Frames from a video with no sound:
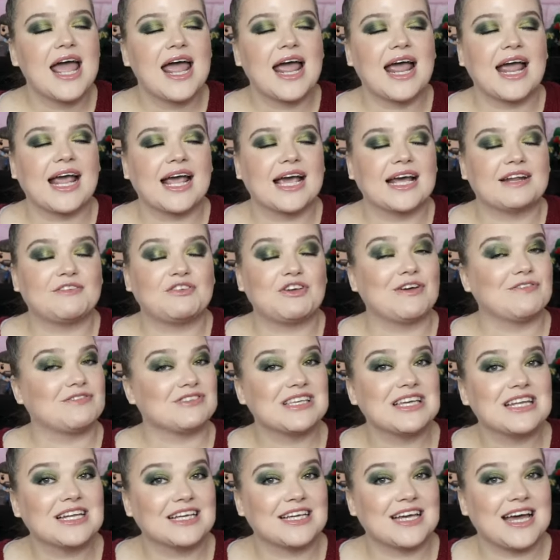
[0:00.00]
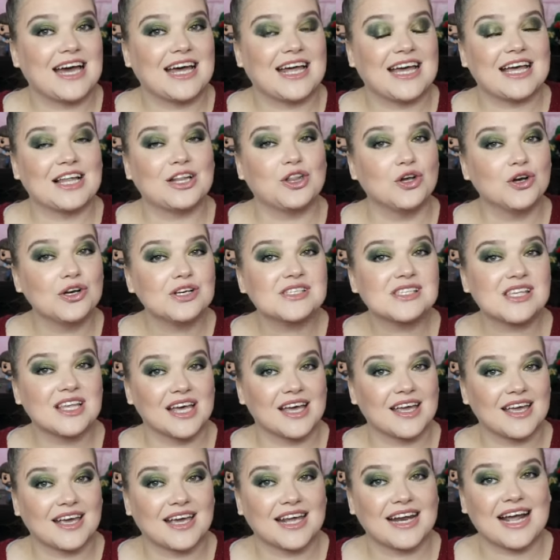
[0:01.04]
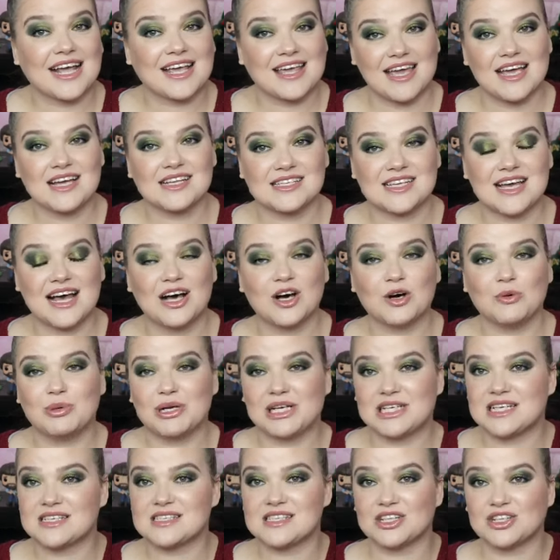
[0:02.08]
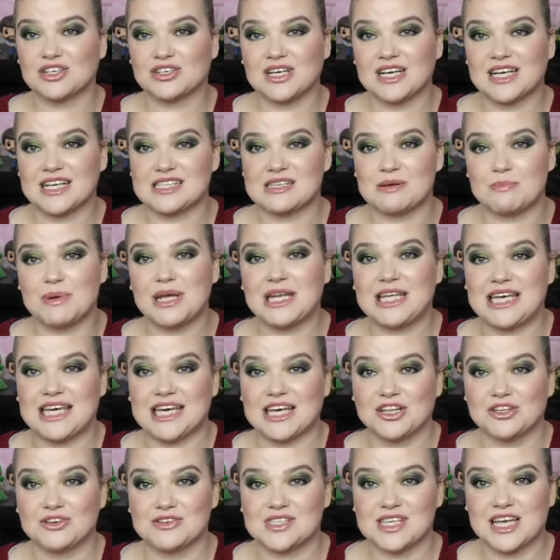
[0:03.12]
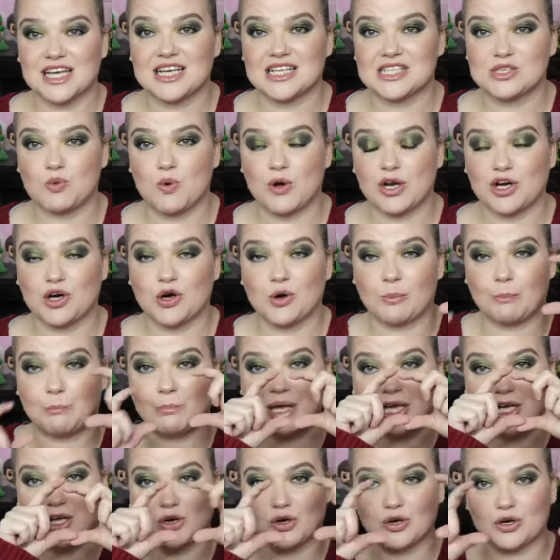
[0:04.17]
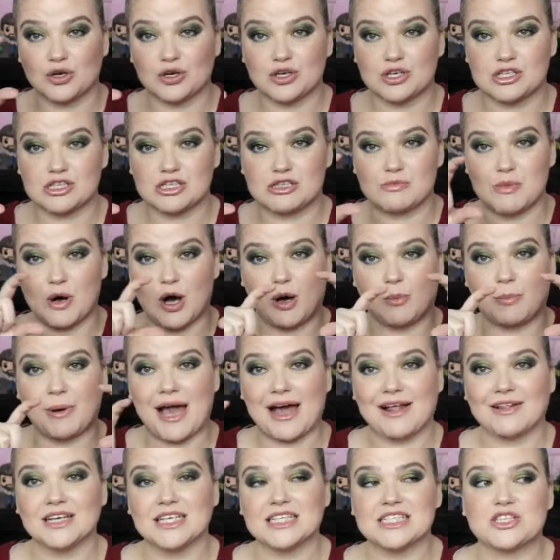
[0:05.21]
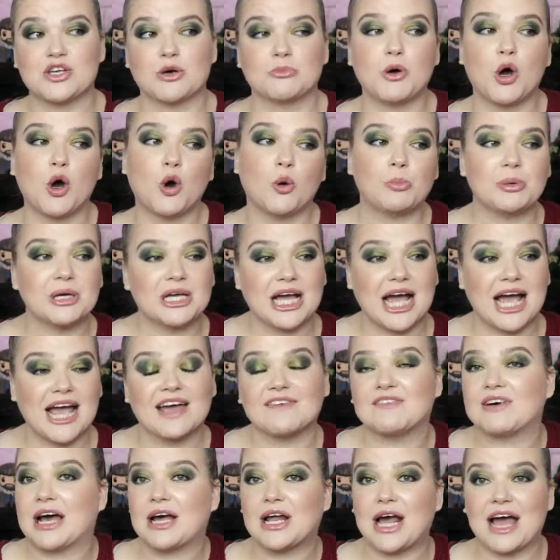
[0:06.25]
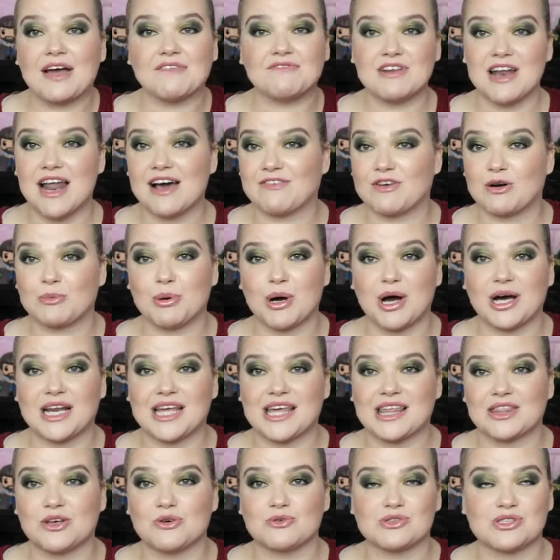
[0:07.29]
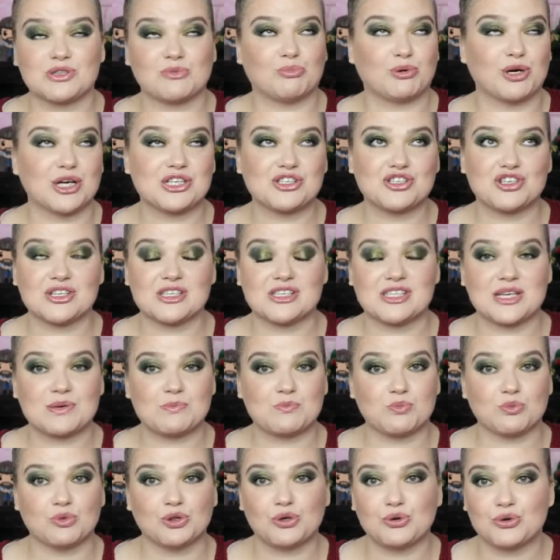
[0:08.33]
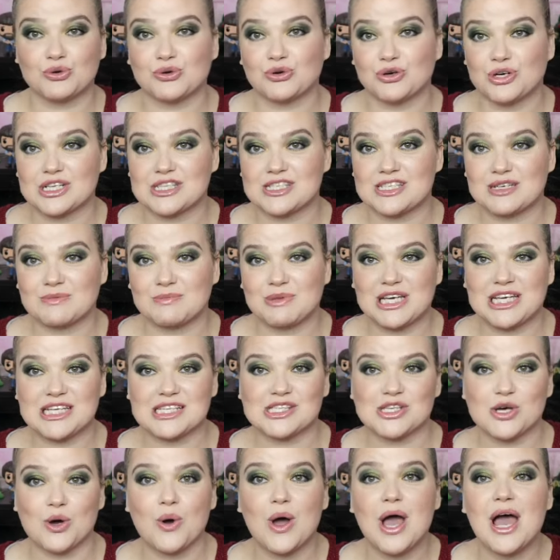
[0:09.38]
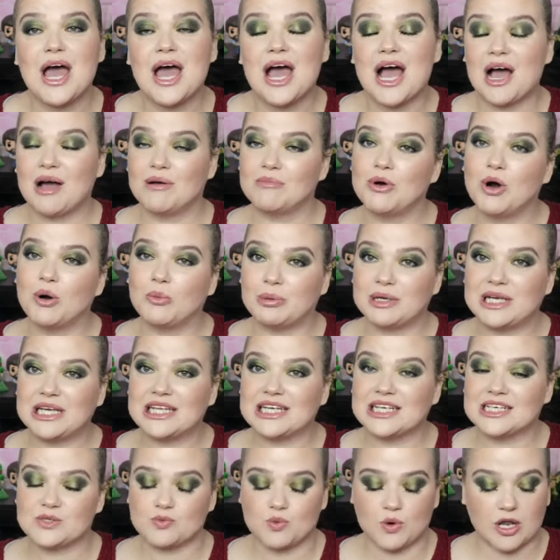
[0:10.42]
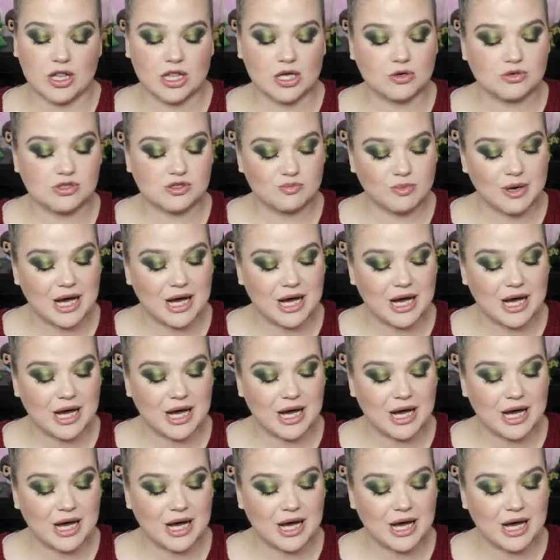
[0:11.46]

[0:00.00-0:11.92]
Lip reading: And if you haven't seen it yet, it looks like, and I can't tell, but it doesn't look like it's a mini. It looks like it's one of her bigger small palettes. So I'm hoping, I've never bought any of those. The price just seemed ludicrous to me. So I'm hoping it is one of those.